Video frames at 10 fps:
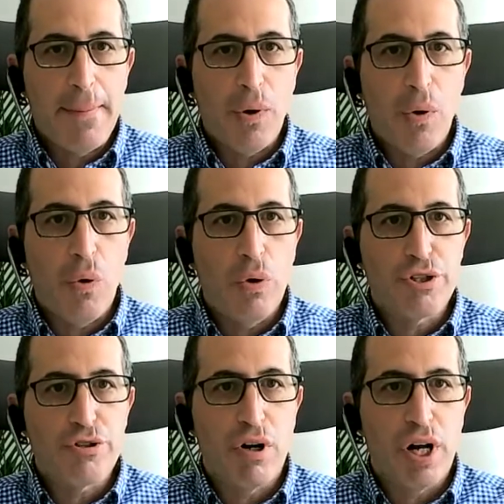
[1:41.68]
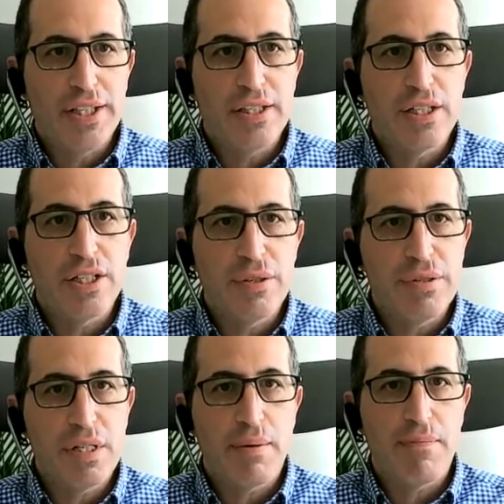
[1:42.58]
or trying to do
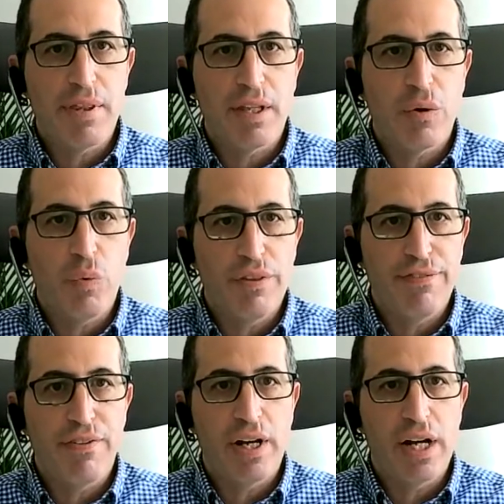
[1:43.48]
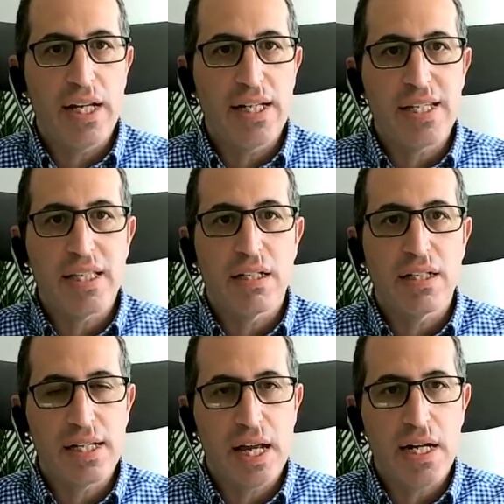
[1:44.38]
something with finance that a
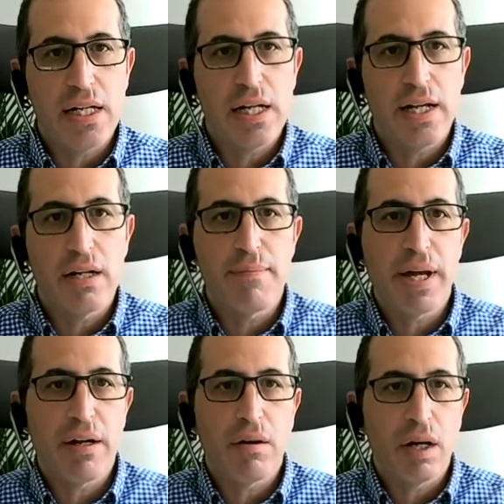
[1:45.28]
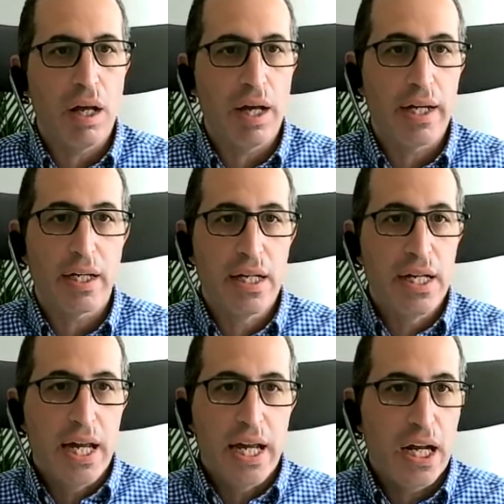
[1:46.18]
standard lender may not like,
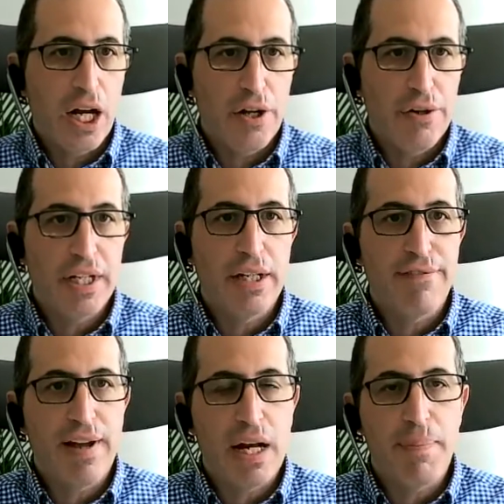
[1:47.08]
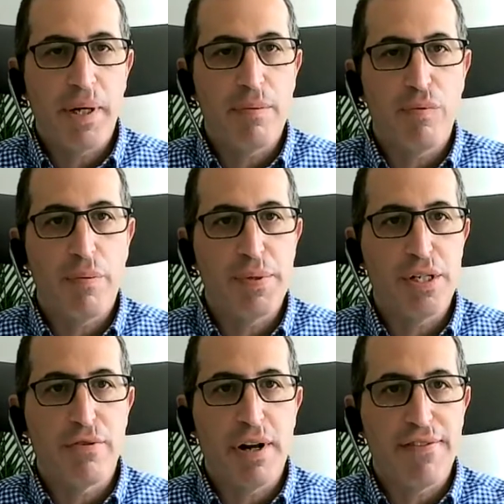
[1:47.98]
including developing a property or
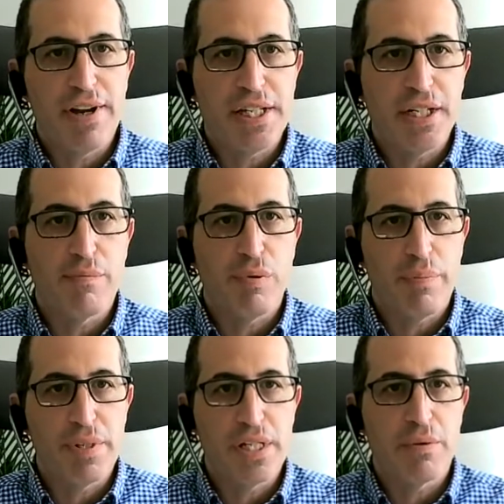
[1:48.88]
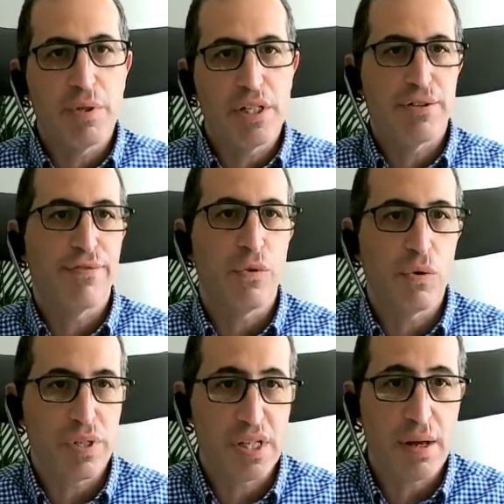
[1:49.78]
renovating a property, which for
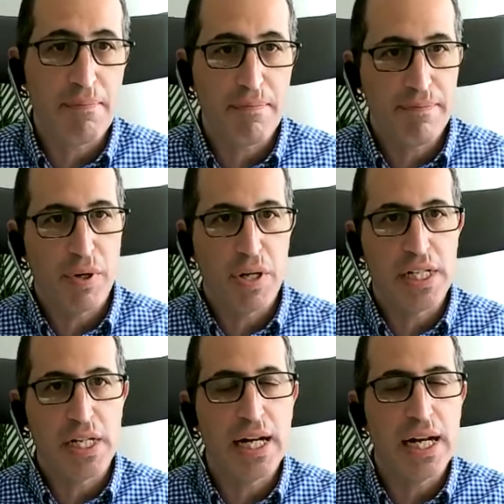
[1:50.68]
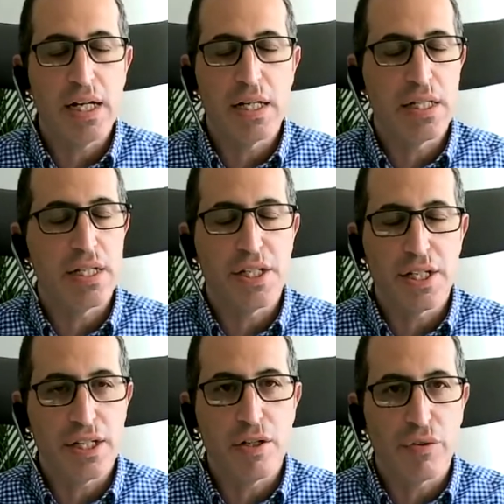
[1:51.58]
some buy-to-let lenders is just
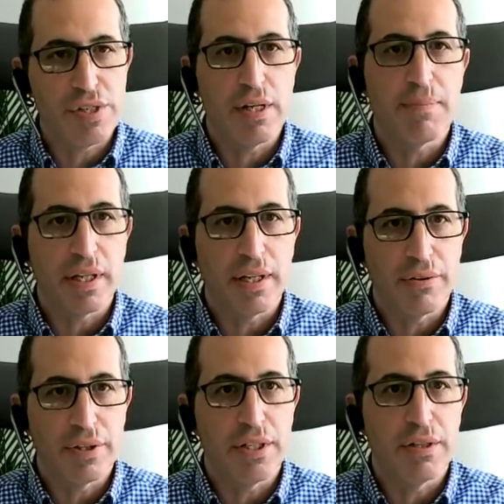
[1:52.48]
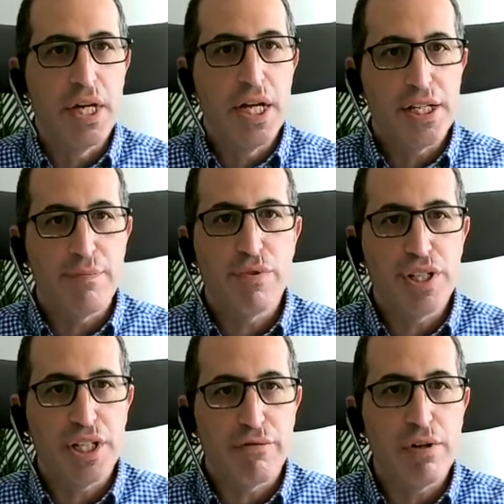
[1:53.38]
not something they'll do. So bridging
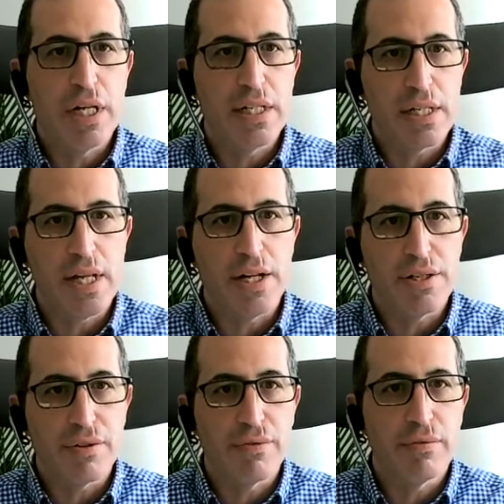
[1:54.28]
really is essential.